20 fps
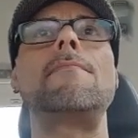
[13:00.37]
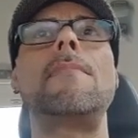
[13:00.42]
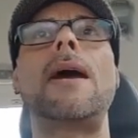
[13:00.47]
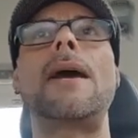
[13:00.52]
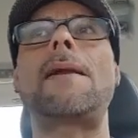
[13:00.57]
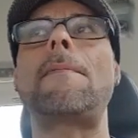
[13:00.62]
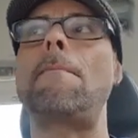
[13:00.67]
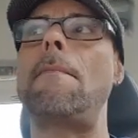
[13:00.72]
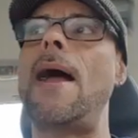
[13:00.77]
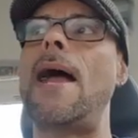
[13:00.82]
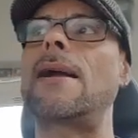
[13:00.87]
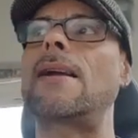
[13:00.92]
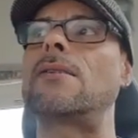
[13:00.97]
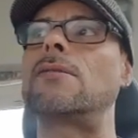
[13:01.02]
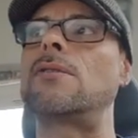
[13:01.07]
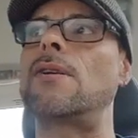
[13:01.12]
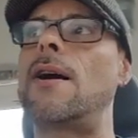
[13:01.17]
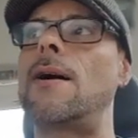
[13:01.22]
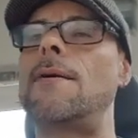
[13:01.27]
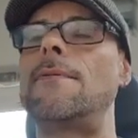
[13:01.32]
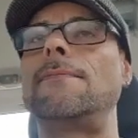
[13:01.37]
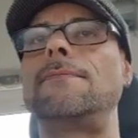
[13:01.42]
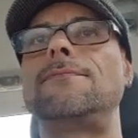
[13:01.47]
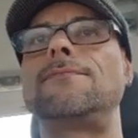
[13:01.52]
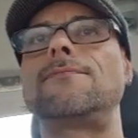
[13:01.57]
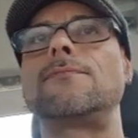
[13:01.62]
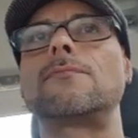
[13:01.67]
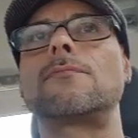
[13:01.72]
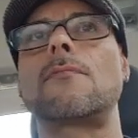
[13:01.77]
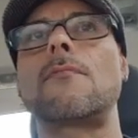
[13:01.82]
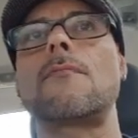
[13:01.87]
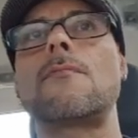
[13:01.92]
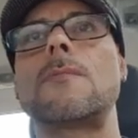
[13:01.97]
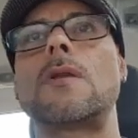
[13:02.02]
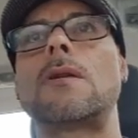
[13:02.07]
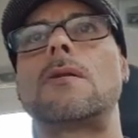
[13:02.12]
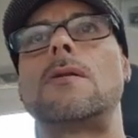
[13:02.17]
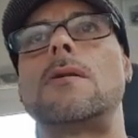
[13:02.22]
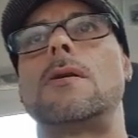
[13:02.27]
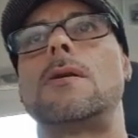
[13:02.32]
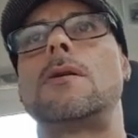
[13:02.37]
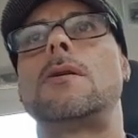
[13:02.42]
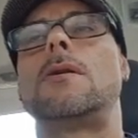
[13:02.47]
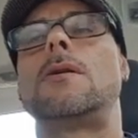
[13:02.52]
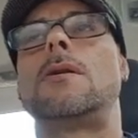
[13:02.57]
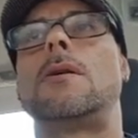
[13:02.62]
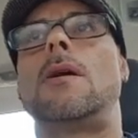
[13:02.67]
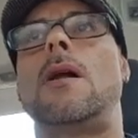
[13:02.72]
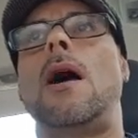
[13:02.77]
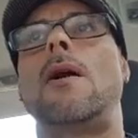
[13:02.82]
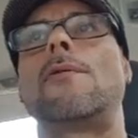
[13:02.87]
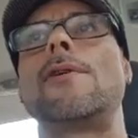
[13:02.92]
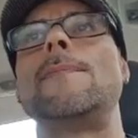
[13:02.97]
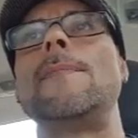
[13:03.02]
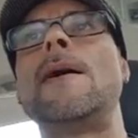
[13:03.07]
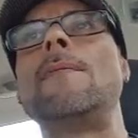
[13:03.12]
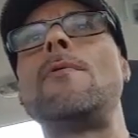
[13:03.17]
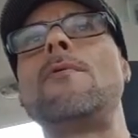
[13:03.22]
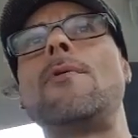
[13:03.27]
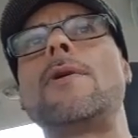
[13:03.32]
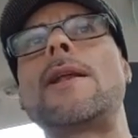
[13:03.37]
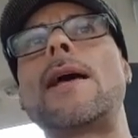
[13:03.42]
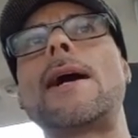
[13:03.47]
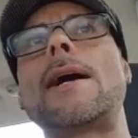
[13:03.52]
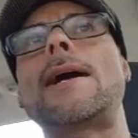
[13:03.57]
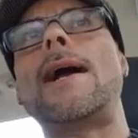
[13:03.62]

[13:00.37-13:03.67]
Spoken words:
made it back in town. I remember when I